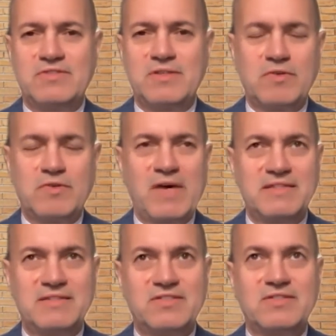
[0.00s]
someone
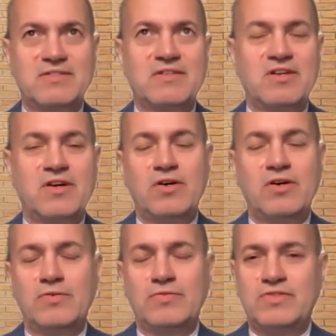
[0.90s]
might
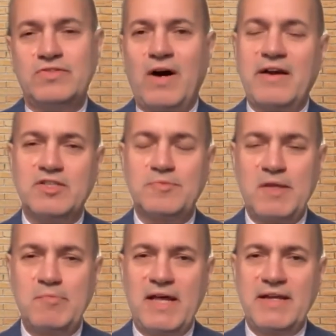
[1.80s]
go to a higher
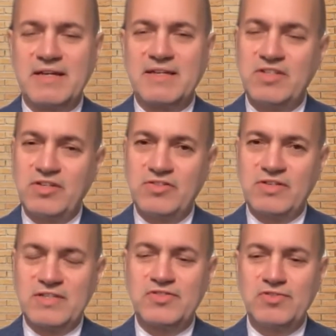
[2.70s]
speed plan and continue to
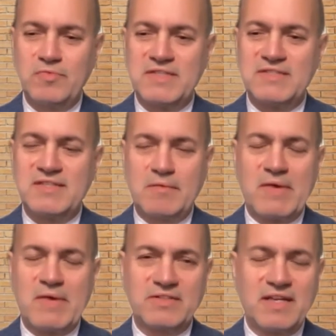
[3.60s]
consume the same
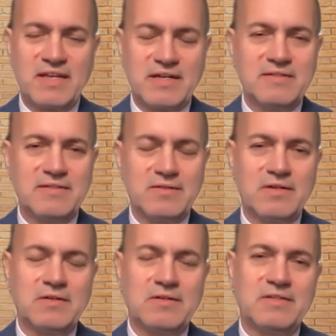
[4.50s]
amount of data,
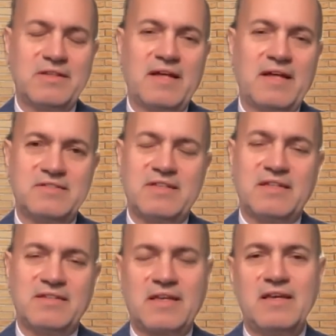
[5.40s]
and that is
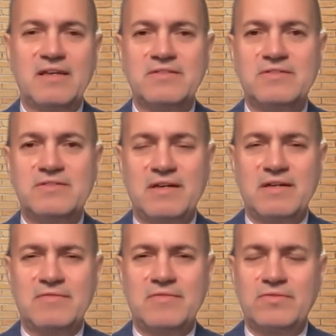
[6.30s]
not the case.
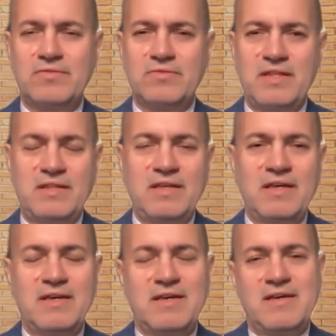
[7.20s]
Through
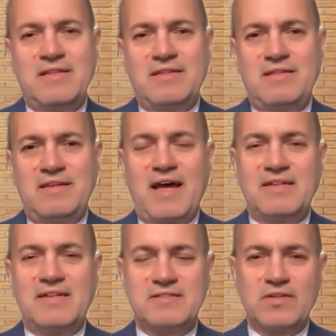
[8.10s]
the
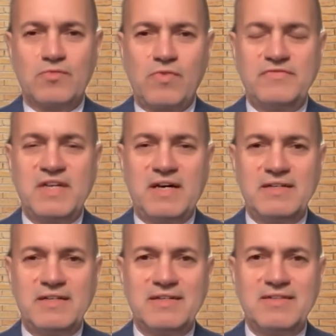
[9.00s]
analysis that we've
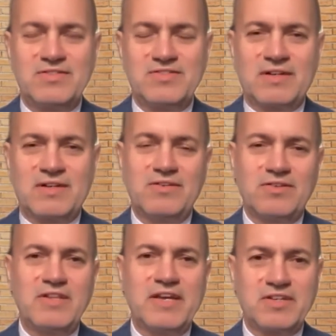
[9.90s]
done, there's a clear
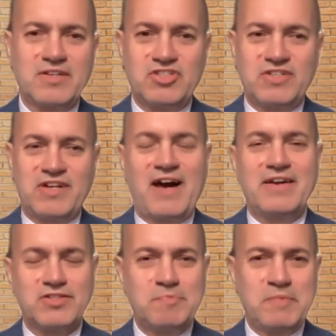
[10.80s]
linkage in
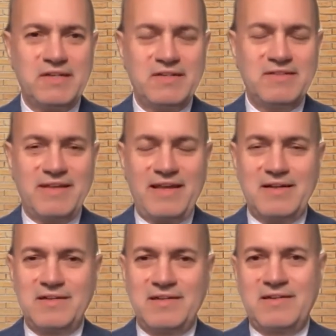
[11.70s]
higher speed
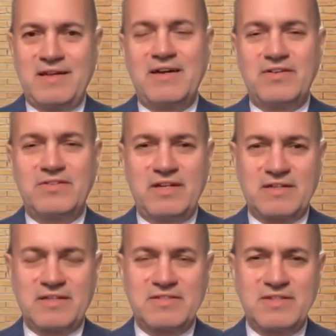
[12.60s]
and higher data
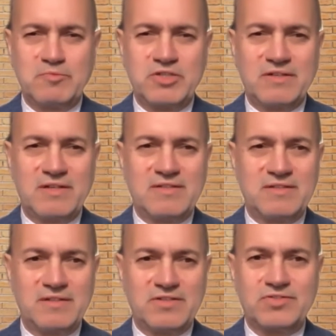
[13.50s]
consumption, as
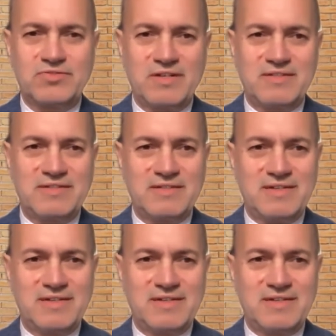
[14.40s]
illustrated